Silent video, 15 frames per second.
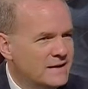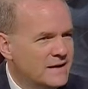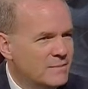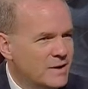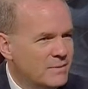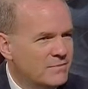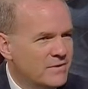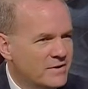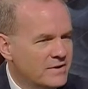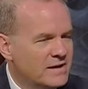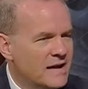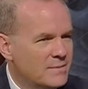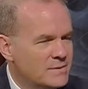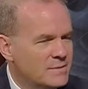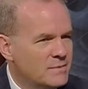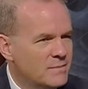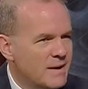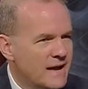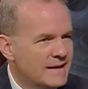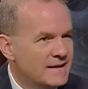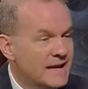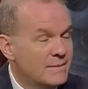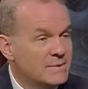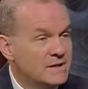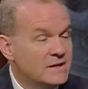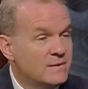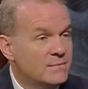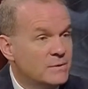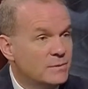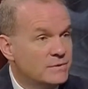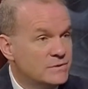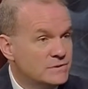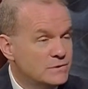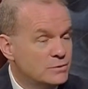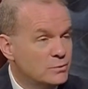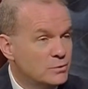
but I'm very happy to be back and happy to come in with this new